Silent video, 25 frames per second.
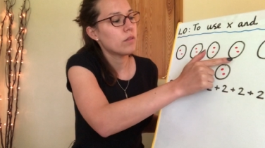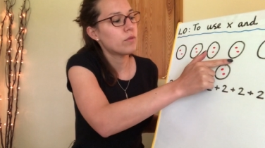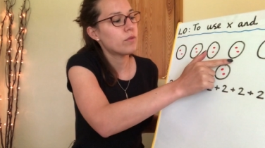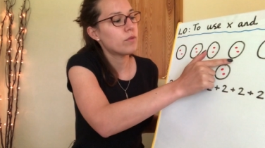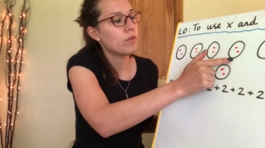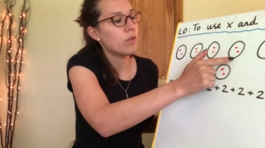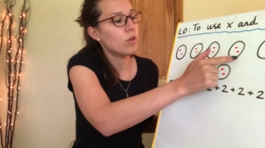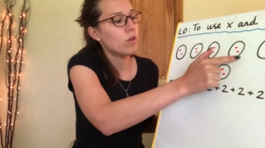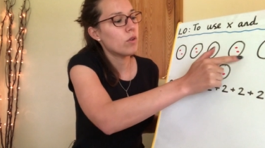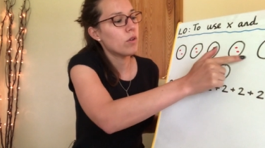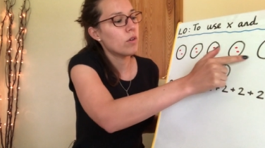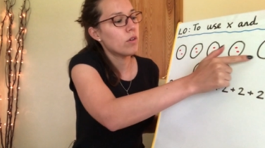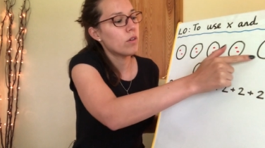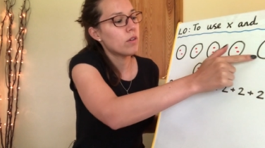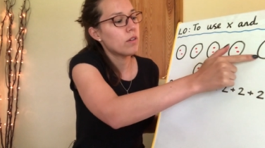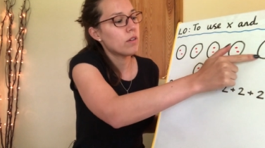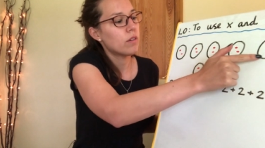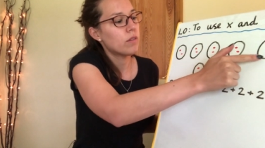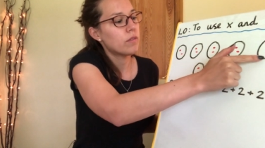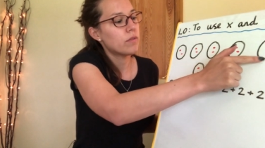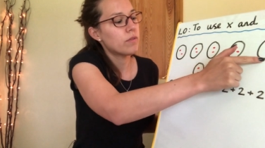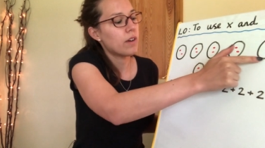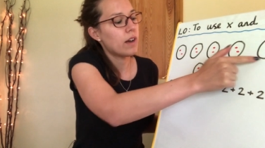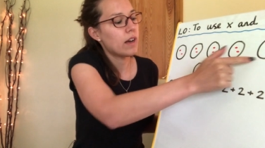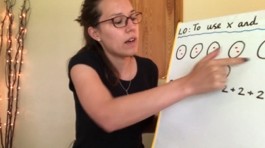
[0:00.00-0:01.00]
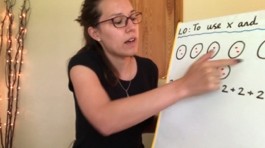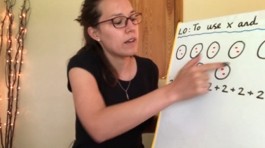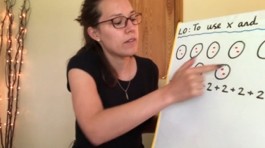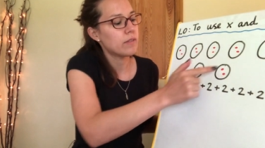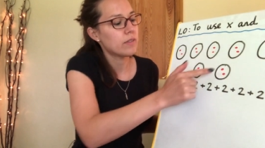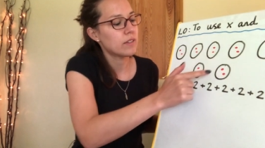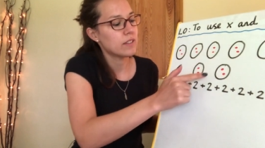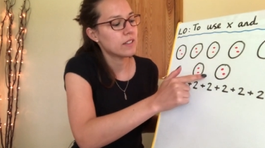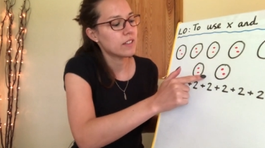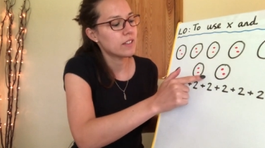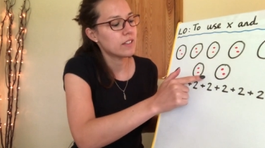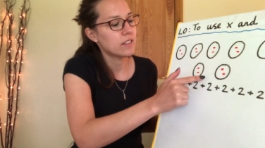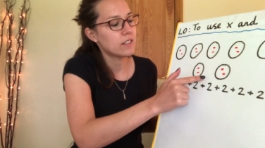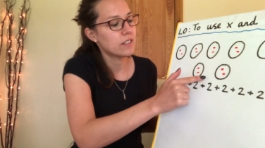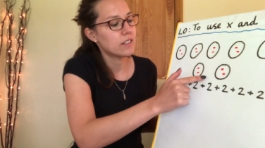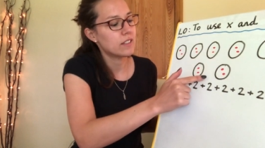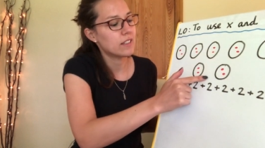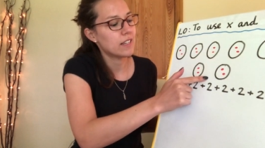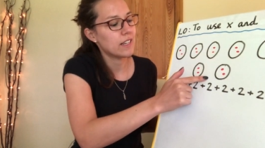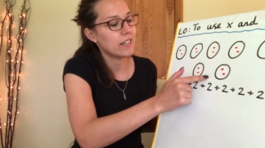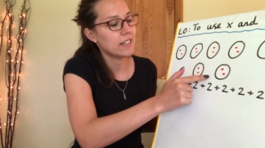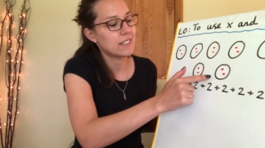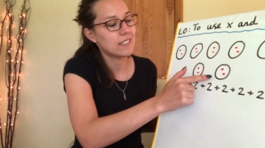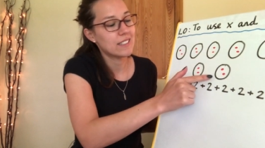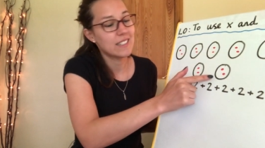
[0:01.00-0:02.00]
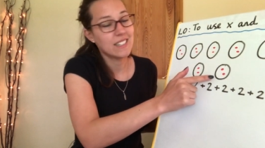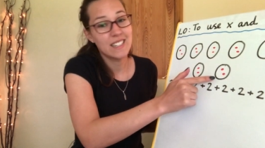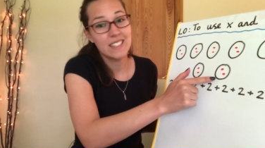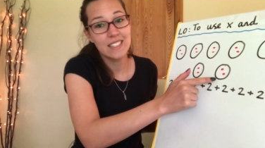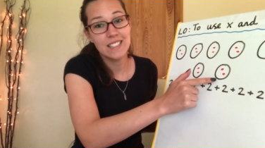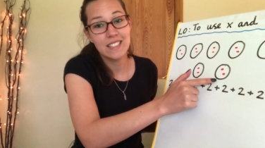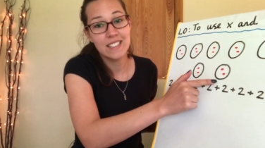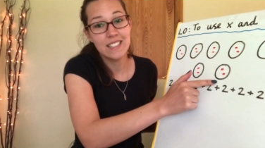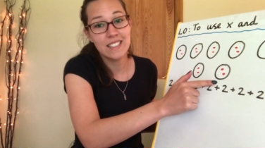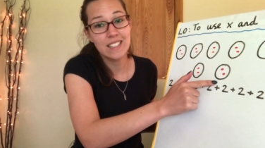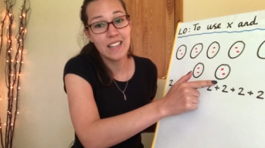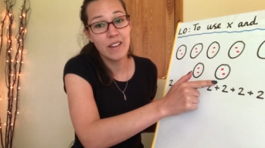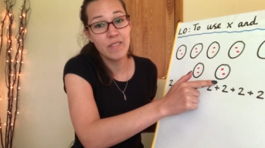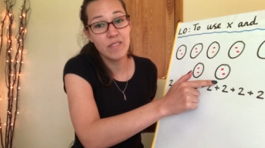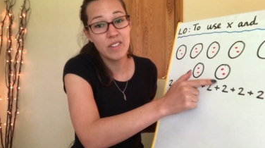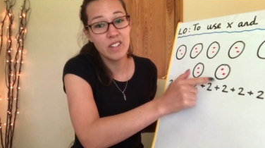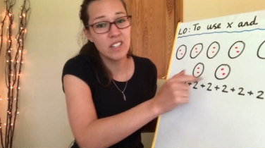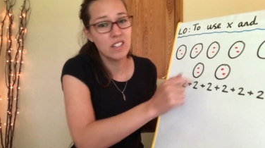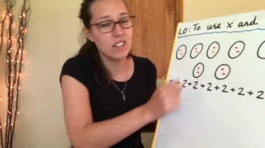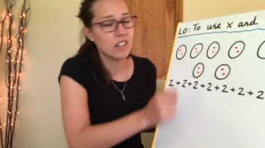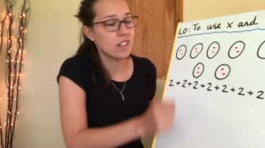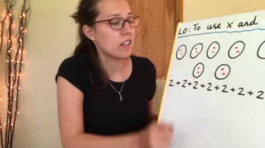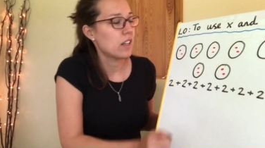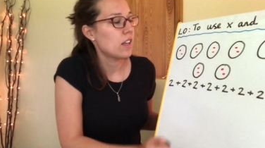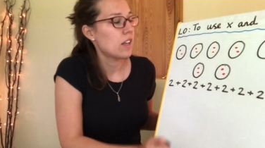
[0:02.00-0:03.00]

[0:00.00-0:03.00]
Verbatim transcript: 4, 5, 6, 7.